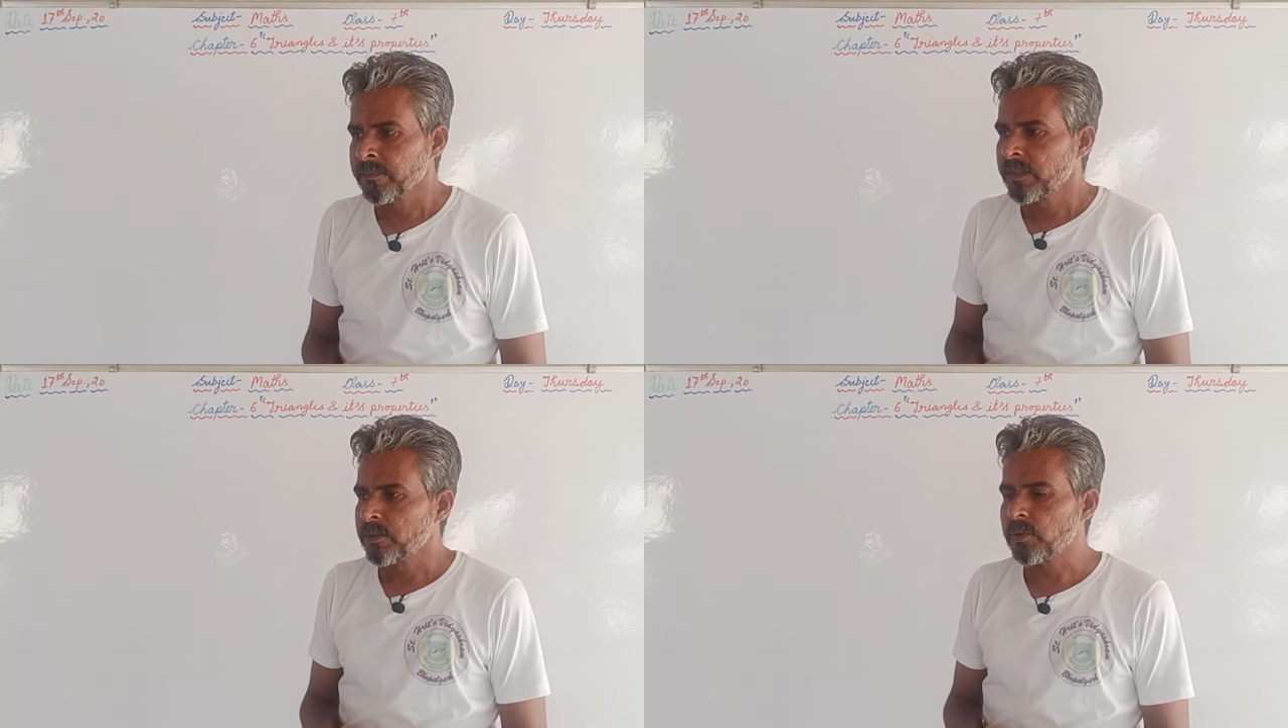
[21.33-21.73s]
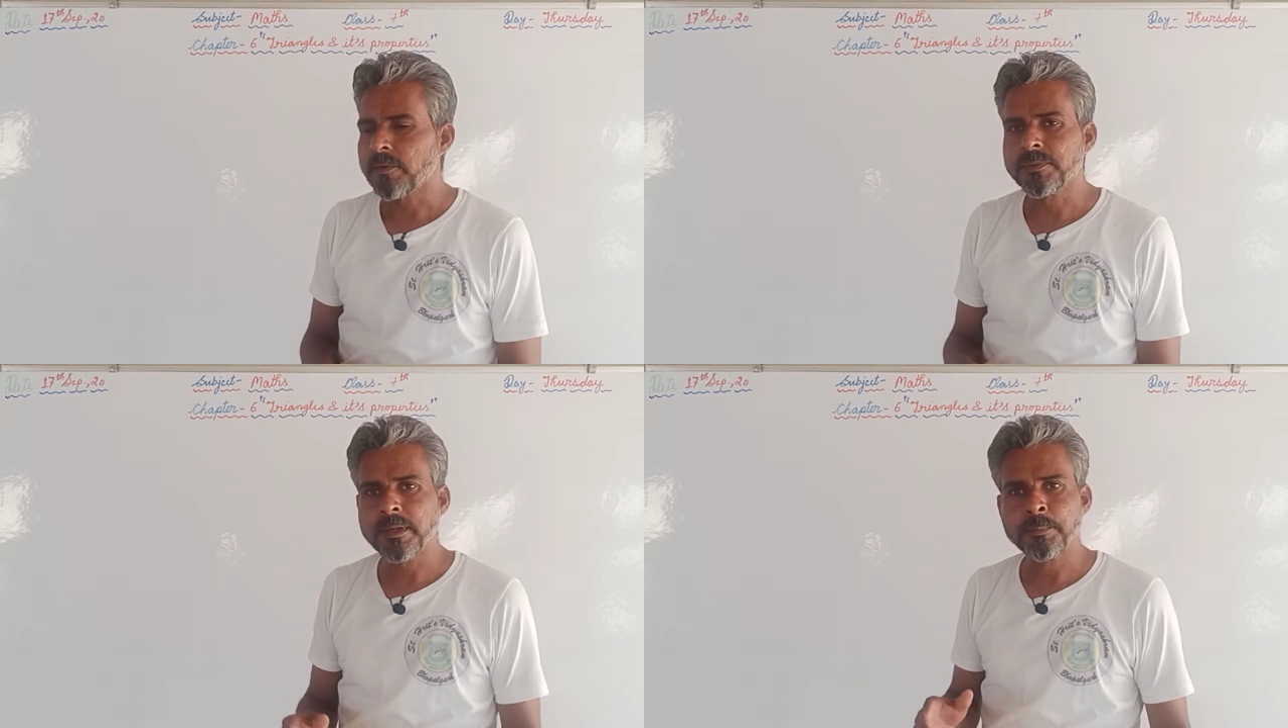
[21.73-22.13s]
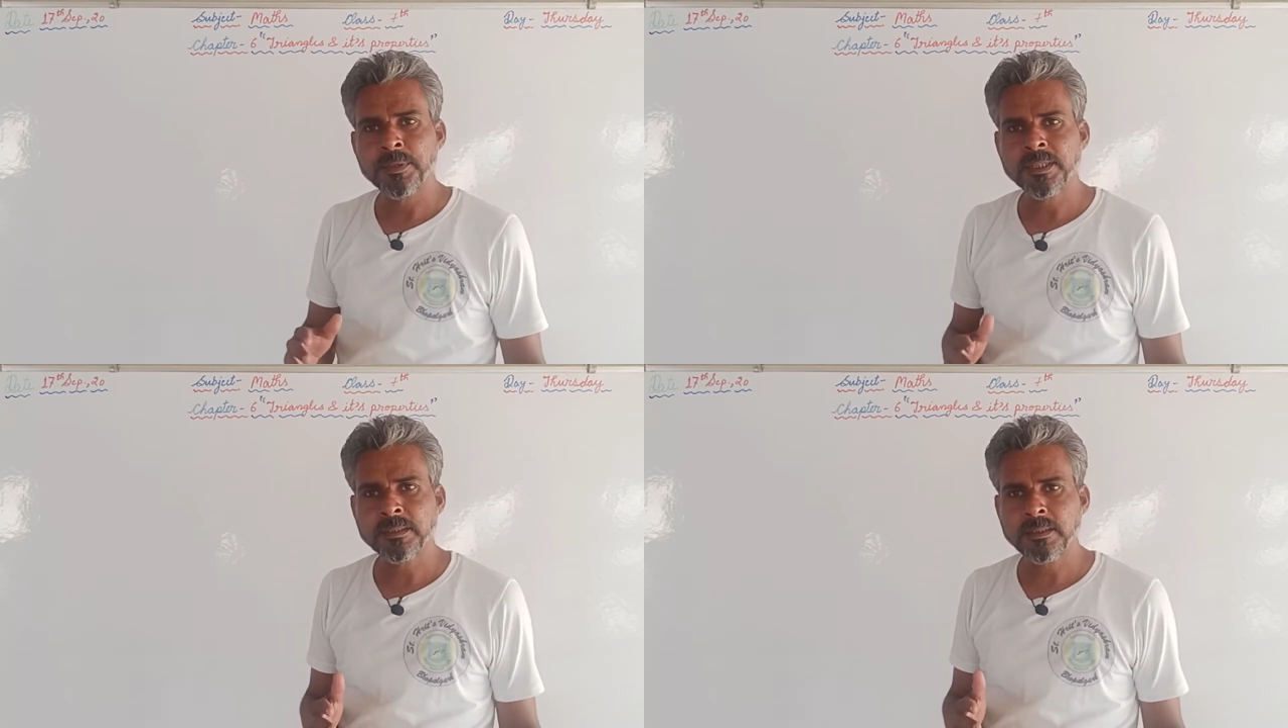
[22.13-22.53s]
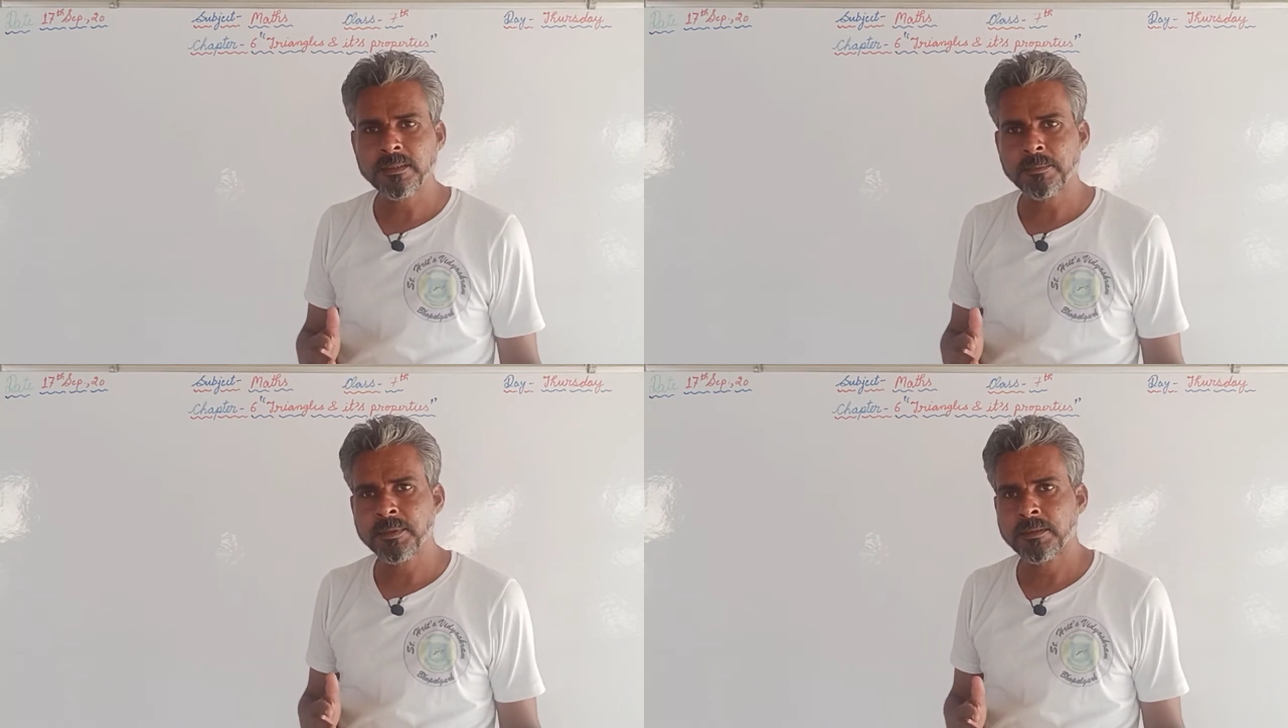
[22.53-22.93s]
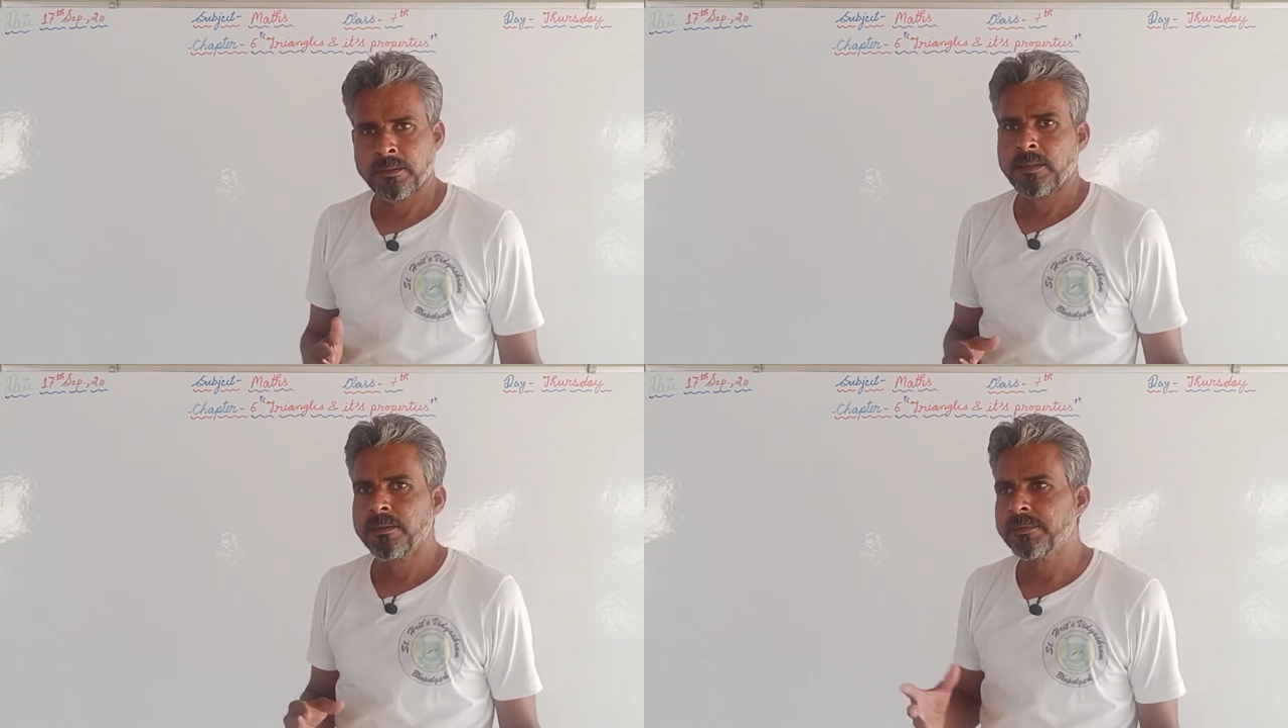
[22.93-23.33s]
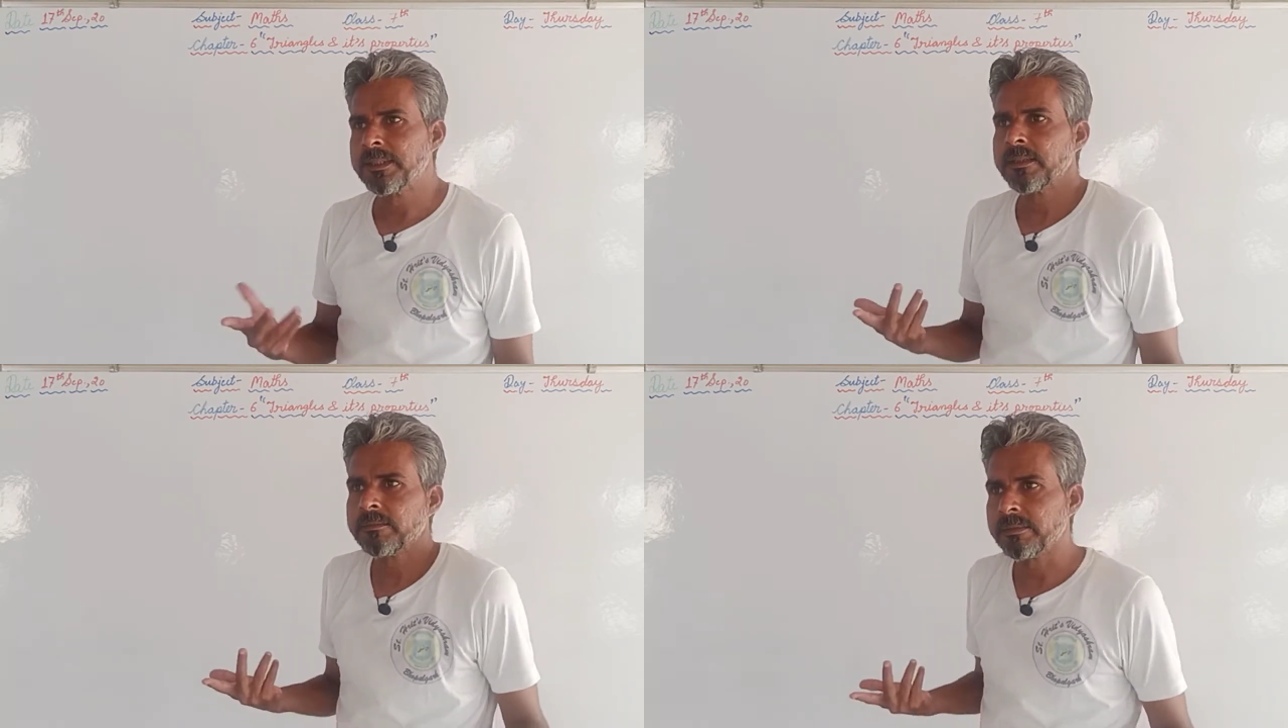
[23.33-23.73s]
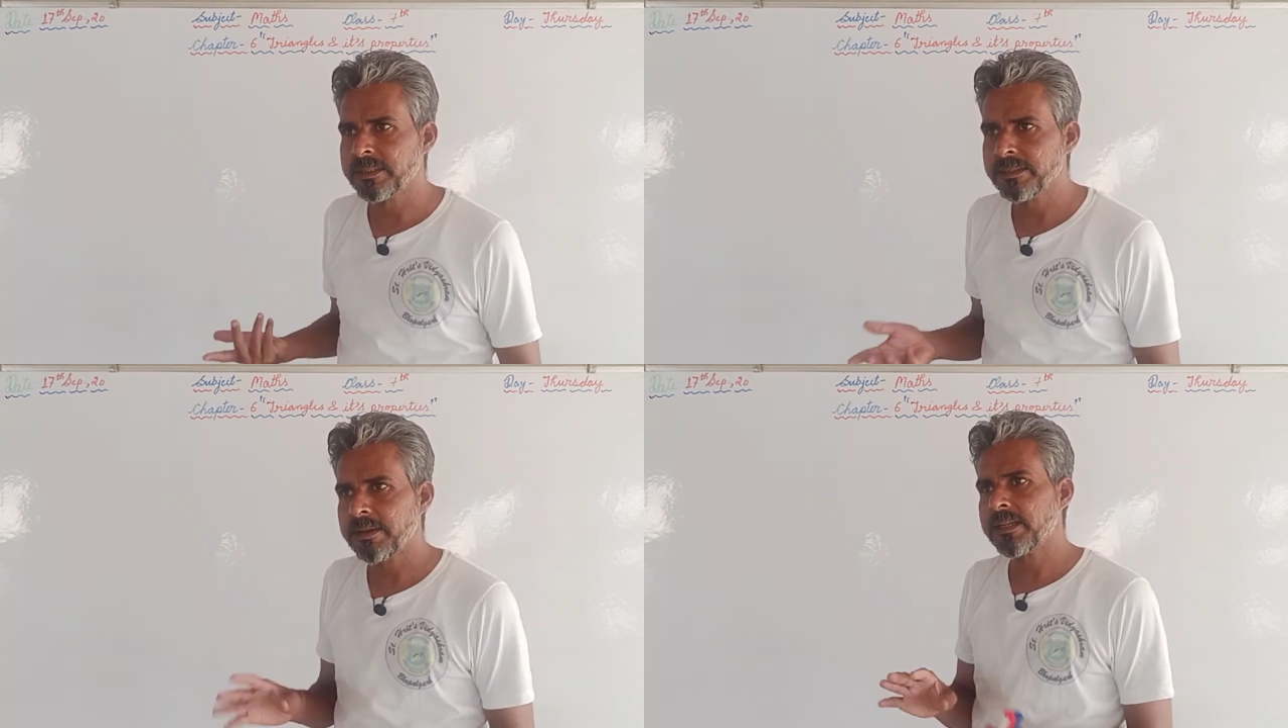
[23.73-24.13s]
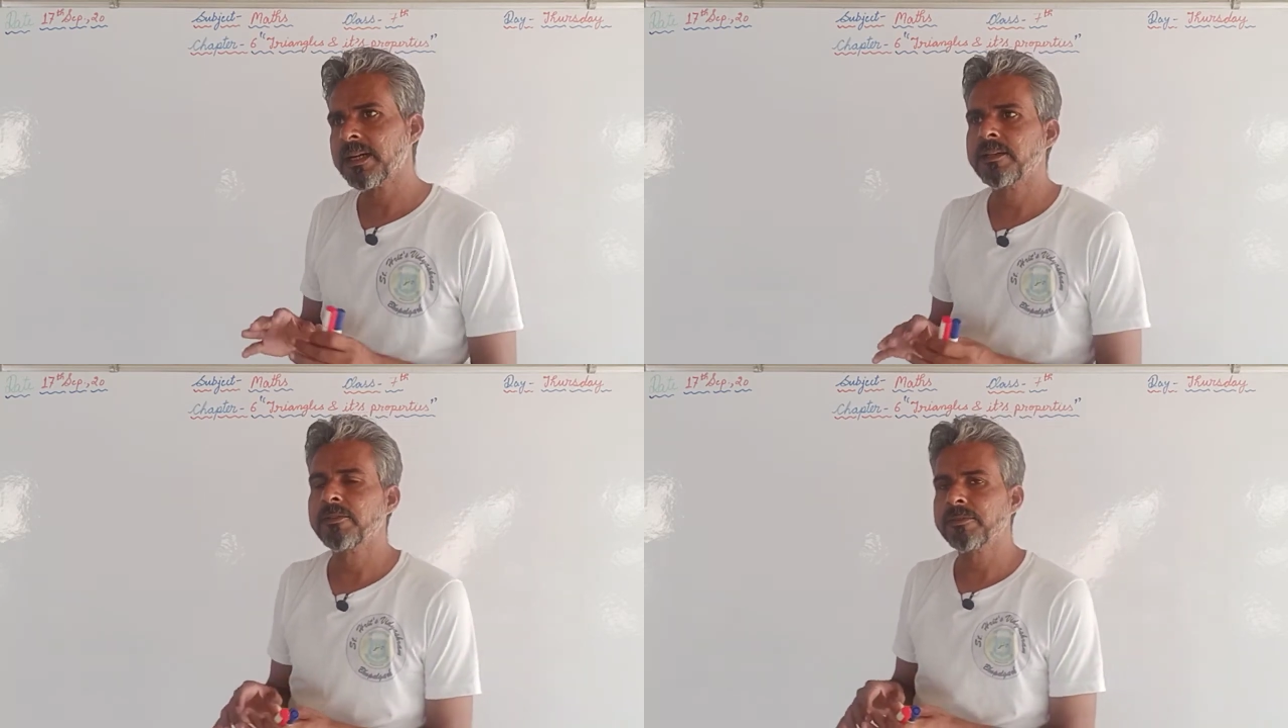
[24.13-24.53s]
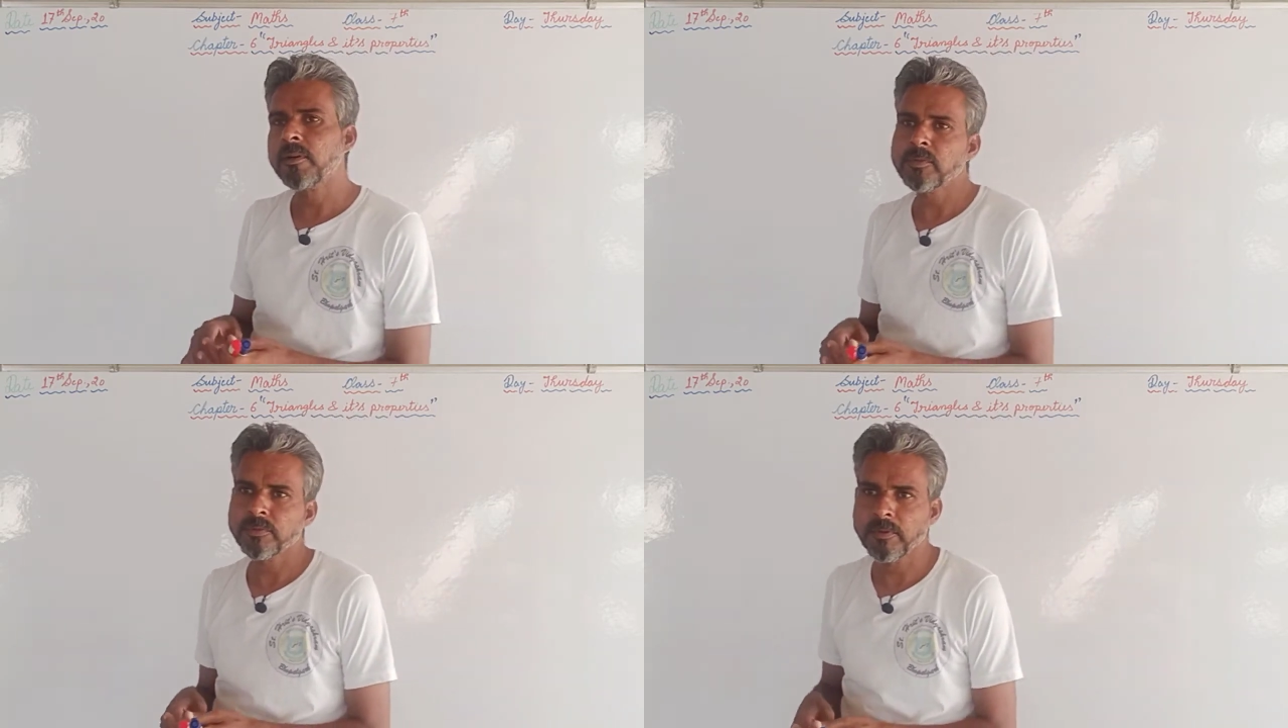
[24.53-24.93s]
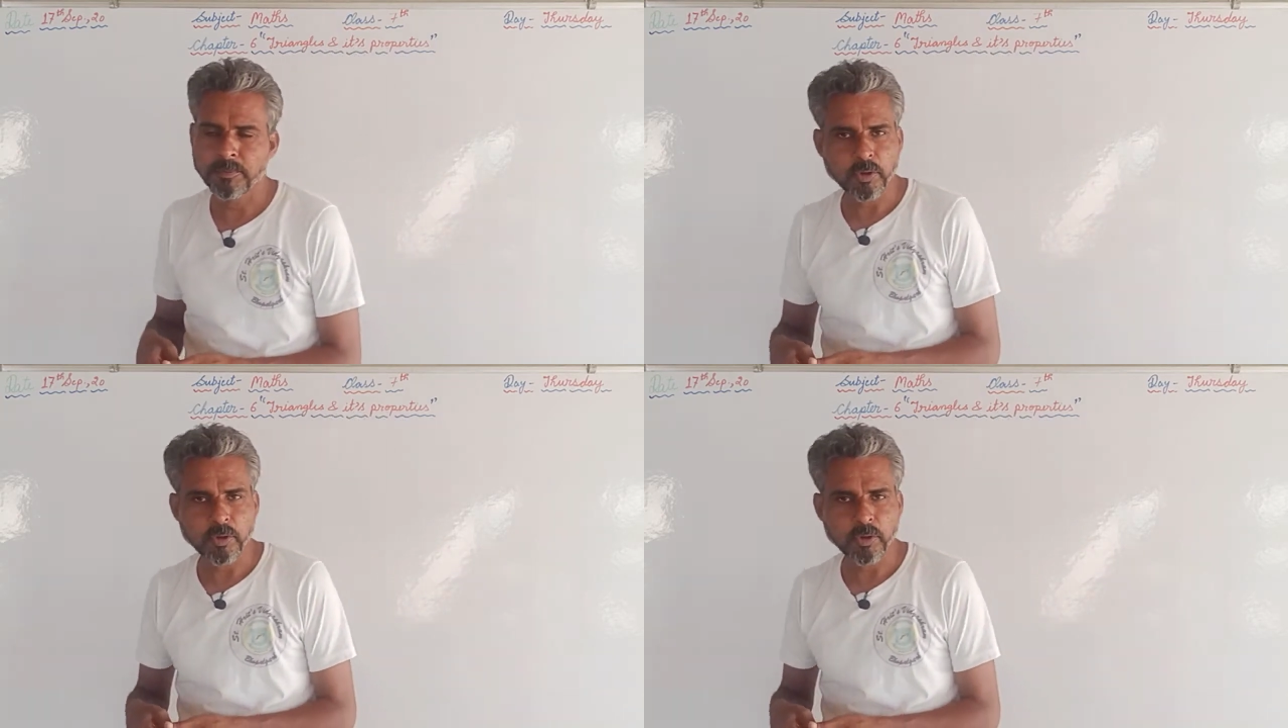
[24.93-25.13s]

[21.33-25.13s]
So after completing that chapter, we didn't receive any kind of doubts from